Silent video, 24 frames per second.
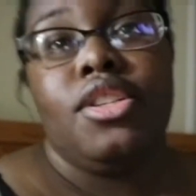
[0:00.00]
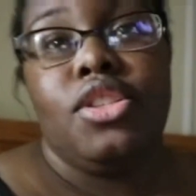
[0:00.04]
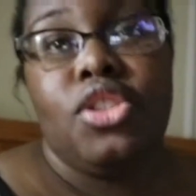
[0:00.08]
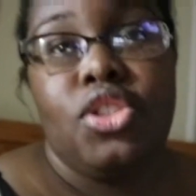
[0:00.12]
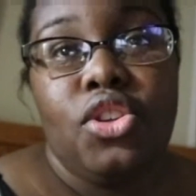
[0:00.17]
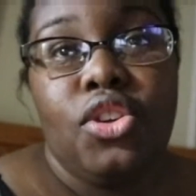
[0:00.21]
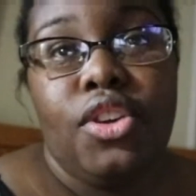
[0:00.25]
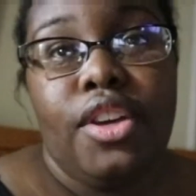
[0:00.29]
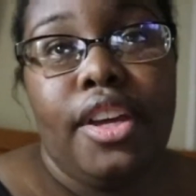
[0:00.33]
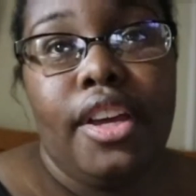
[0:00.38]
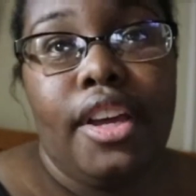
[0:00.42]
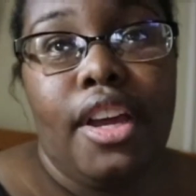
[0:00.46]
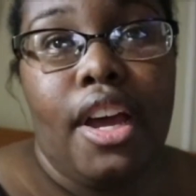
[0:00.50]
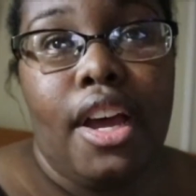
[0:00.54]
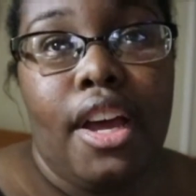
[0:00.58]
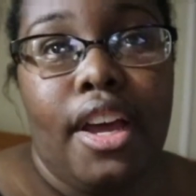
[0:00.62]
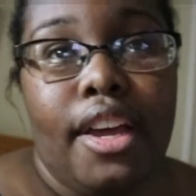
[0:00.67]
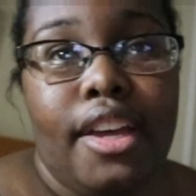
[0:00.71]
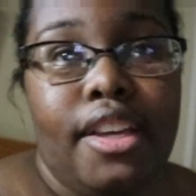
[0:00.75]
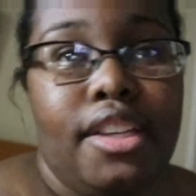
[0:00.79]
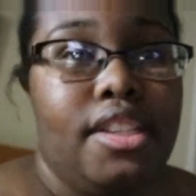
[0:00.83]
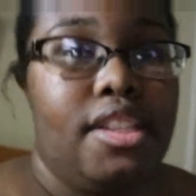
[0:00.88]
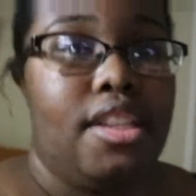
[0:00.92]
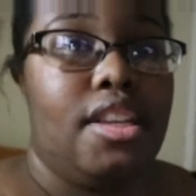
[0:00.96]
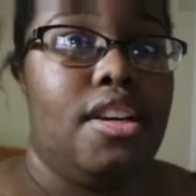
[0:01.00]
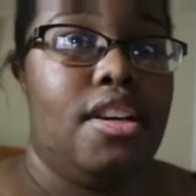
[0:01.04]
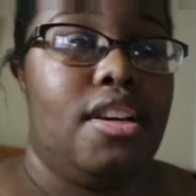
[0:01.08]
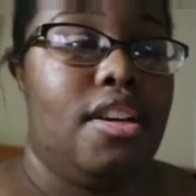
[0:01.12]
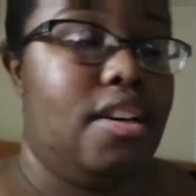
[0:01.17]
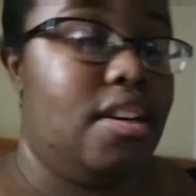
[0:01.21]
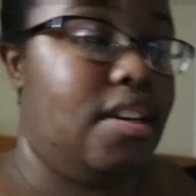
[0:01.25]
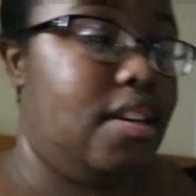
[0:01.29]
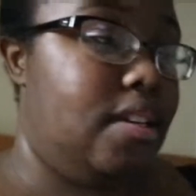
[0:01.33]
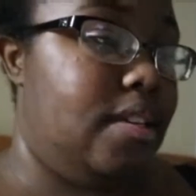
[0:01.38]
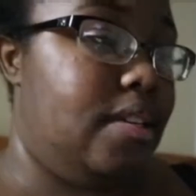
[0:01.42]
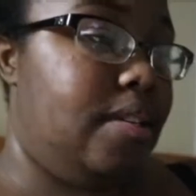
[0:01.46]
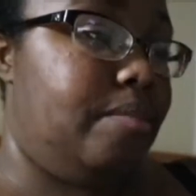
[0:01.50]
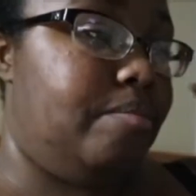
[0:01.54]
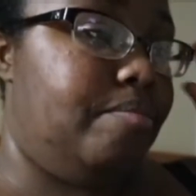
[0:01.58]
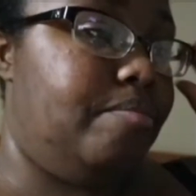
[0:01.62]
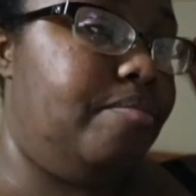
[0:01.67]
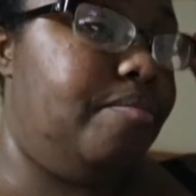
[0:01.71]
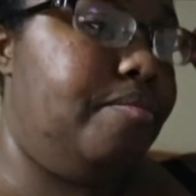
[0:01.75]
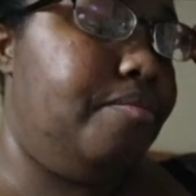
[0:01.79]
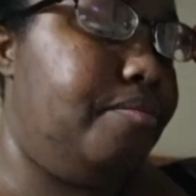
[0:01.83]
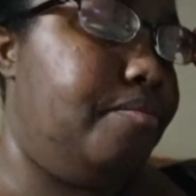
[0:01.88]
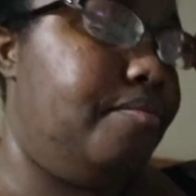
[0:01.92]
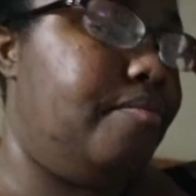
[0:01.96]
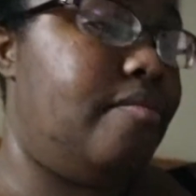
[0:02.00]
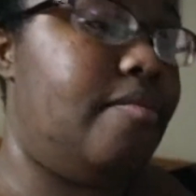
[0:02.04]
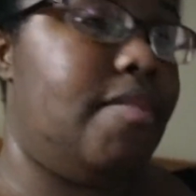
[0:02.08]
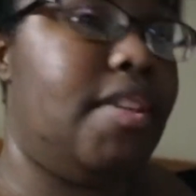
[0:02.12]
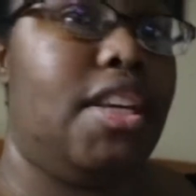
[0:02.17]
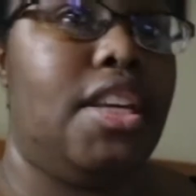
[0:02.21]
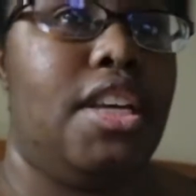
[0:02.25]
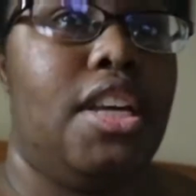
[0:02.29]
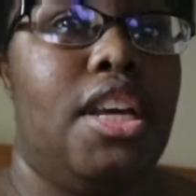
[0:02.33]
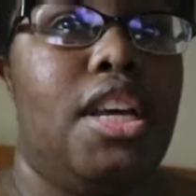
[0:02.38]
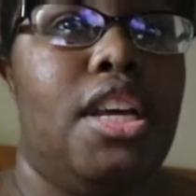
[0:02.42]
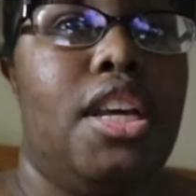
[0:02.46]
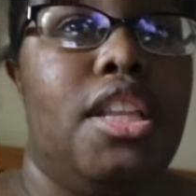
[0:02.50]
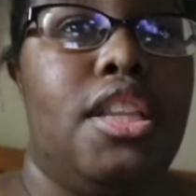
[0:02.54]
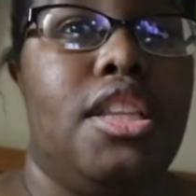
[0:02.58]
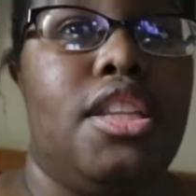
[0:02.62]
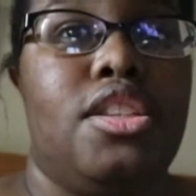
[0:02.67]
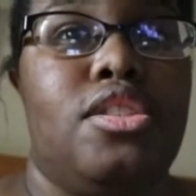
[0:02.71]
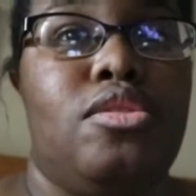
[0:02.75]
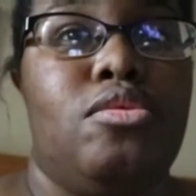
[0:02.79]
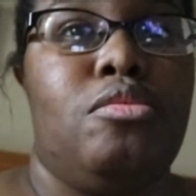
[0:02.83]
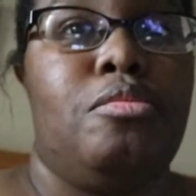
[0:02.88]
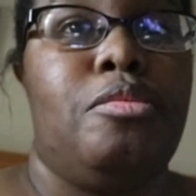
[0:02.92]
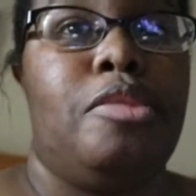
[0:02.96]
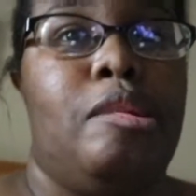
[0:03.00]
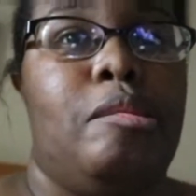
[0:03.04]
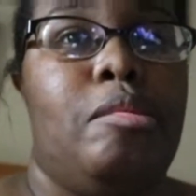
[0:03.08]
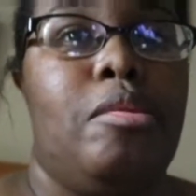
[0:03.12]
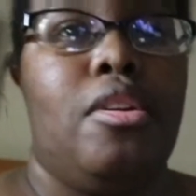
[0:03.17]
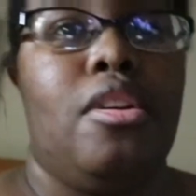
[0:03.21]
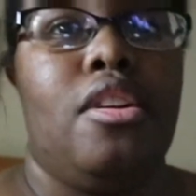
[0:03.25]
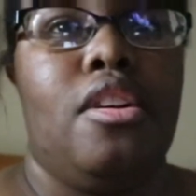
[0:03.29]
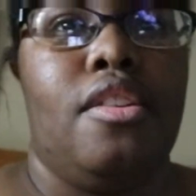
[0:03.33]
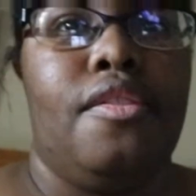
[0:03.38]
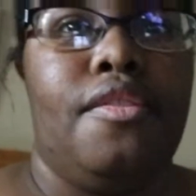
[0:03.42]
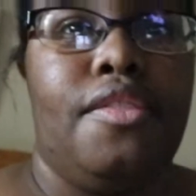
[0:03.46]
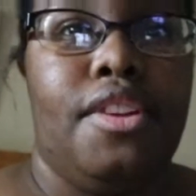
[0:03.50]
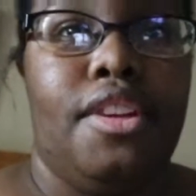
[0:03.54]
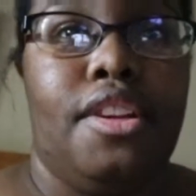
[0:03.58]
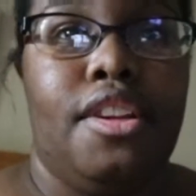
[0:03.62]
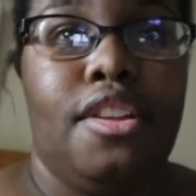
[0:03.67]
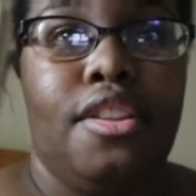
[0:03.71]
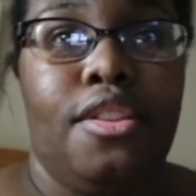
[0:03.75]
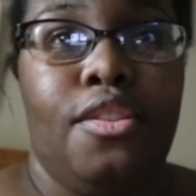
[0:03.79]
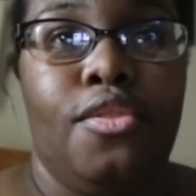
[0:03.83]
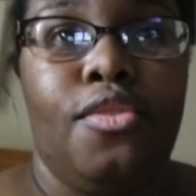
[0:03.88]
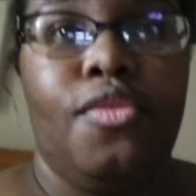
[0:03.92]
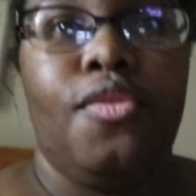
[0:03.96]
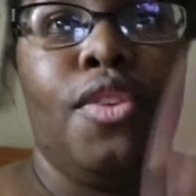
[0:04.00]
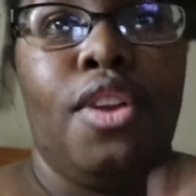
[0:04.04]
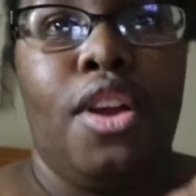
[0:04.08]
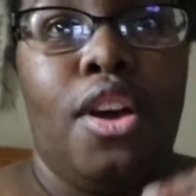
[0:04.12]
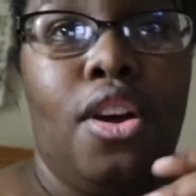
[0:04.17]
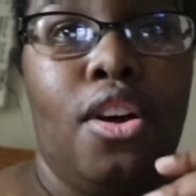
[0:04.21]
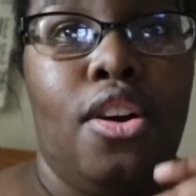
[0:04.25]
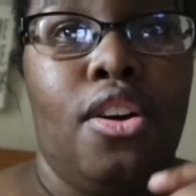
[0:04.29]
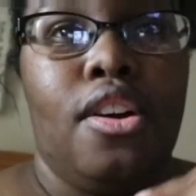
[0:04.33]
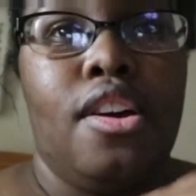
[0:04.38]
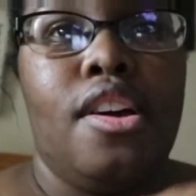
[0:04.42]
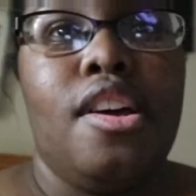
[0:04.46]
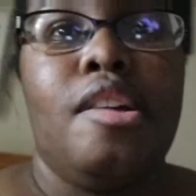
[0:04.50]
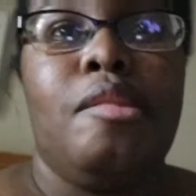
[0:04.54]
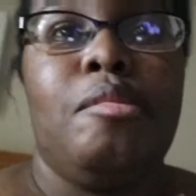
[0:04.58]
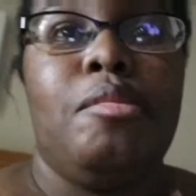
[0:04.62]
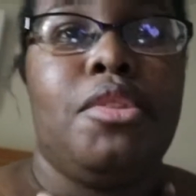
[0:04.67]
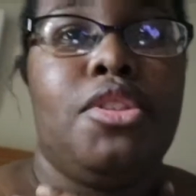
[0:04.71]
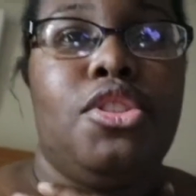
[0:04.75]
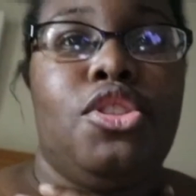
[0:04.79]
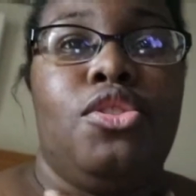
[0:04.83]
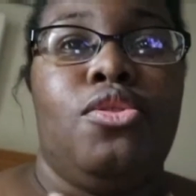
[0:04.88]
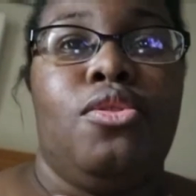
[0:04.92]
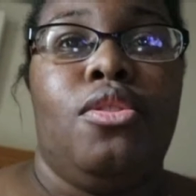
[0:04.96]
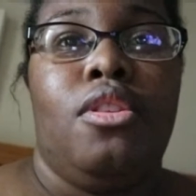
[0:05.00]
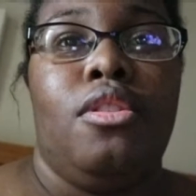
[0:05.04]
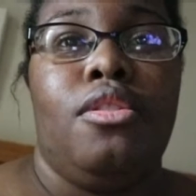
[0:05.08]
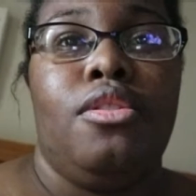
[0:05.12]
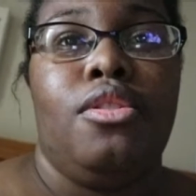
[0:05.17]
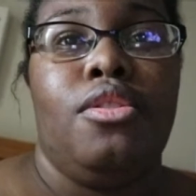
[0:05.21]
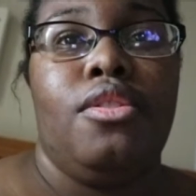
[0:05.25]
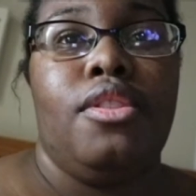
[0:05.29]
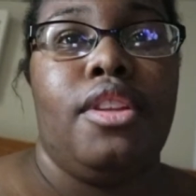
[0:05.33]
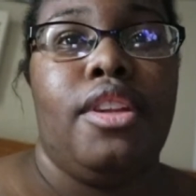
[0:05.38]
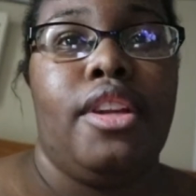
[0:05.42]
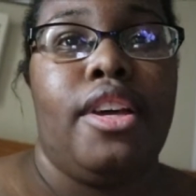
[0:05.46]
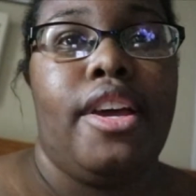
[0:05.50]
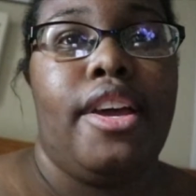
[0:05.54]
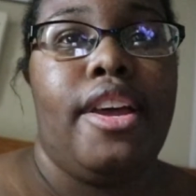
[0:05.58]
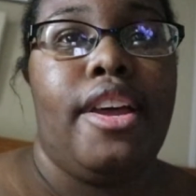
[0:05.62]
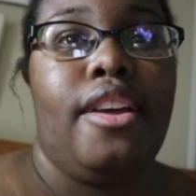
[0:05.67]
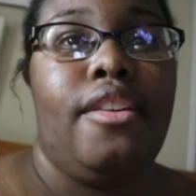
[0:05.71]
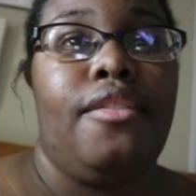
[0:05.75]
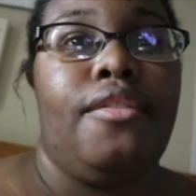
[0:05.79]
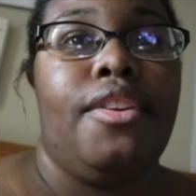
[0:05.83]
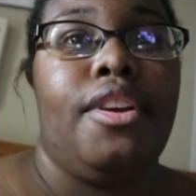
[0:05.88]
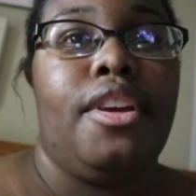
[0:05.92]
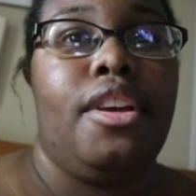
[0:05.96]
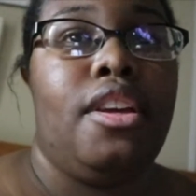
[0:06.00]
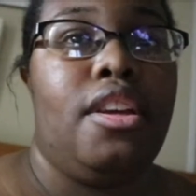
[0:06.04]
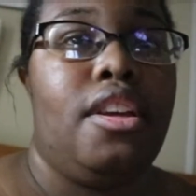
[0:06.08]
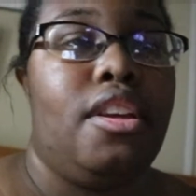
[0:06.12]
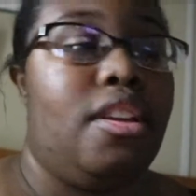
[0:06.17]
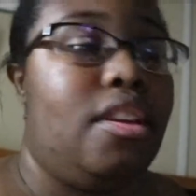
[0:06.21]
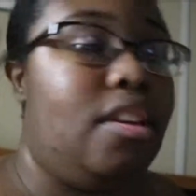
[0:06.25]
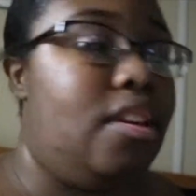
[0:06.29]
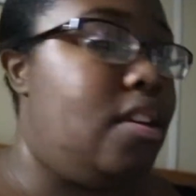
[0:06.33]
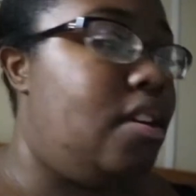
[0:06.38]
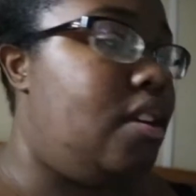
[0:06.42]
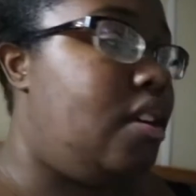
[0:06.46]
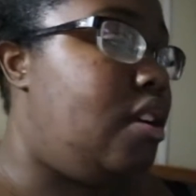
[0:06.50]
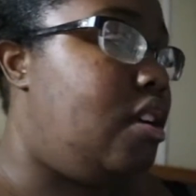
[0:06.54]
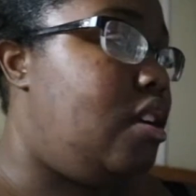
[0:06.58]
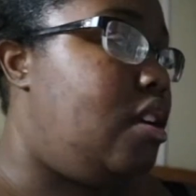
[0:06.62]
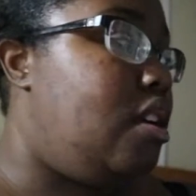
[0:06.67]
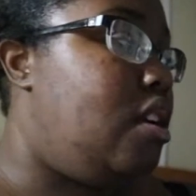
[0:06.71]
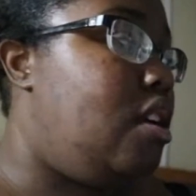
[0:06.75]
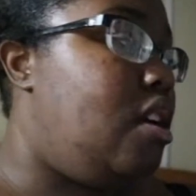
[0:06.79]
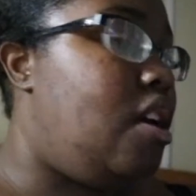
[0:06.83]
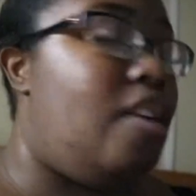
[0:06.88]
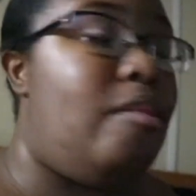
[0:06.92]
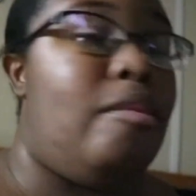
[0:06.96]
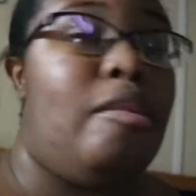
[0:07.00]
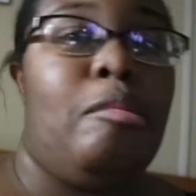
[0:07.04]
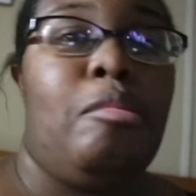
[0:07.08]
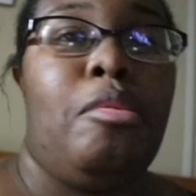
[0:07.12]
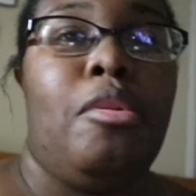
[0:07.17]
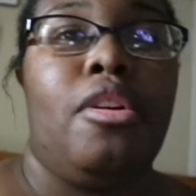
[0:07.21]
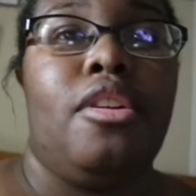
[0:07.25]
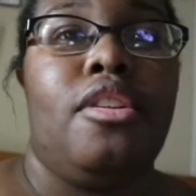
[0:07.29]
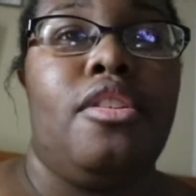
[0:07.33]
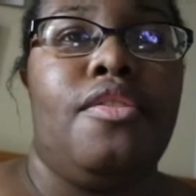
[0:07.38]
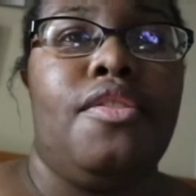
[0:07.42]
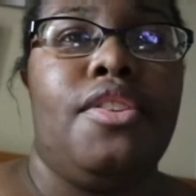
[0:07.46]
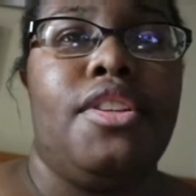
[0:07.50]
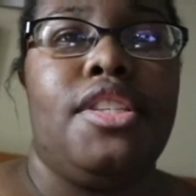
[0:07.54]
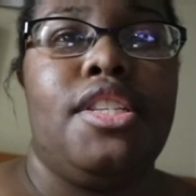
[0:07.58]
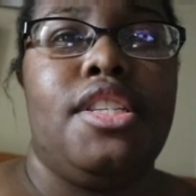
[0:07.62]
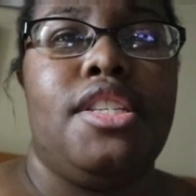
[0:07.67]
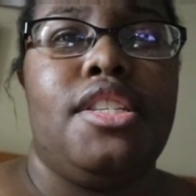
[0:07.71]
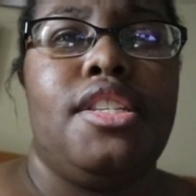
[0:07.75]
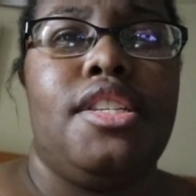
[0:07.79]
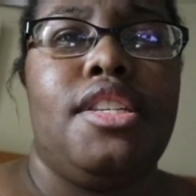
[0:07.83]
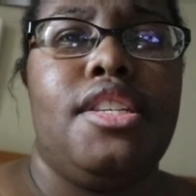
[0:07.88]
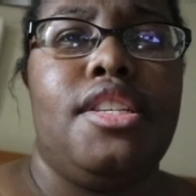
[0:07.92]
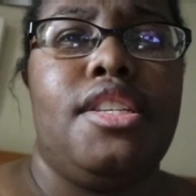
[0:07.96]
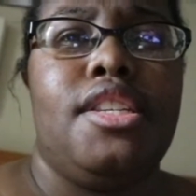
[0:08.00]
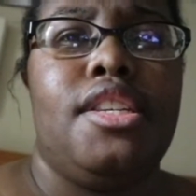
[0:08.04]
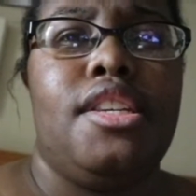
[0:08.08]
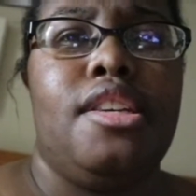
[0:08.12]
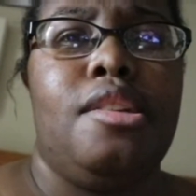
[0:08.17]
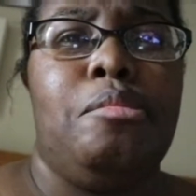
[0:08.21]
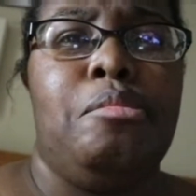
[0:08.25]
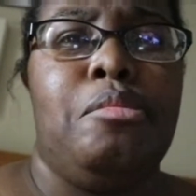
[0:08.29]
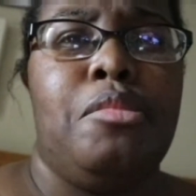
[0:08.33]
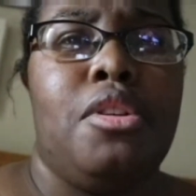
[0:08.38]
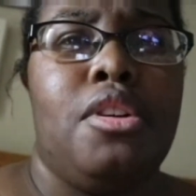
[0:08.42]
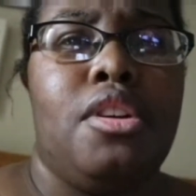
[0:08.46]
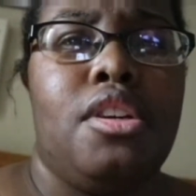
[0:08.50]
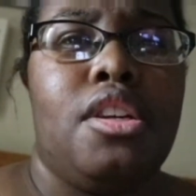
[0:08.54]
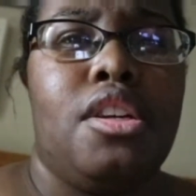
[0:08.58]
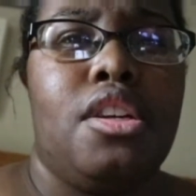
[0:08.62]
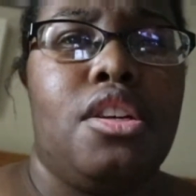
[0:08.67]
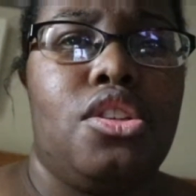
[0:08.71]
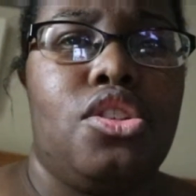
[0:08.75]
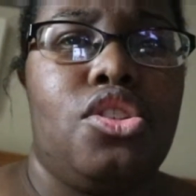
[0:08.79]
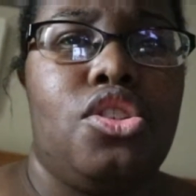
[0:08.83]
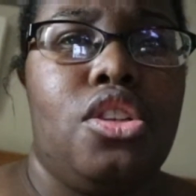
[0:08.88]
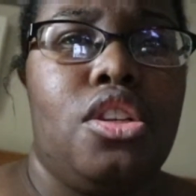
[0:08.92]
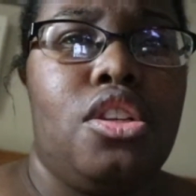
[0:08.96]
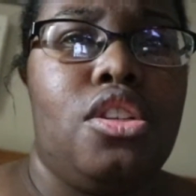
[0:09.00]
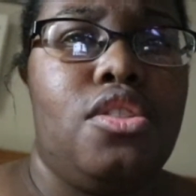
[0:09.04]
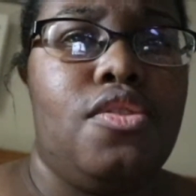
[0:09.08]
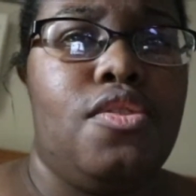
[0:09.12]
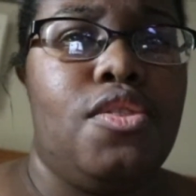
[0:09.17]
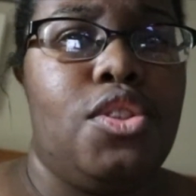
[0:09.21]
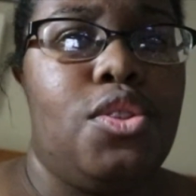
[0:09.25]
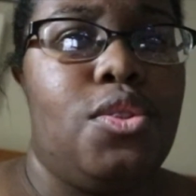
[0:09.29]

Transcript: So, hey guys. Um, this will be a part of another vlog. But you all know that I have a I'm uh, a part of a TTC mug exchange for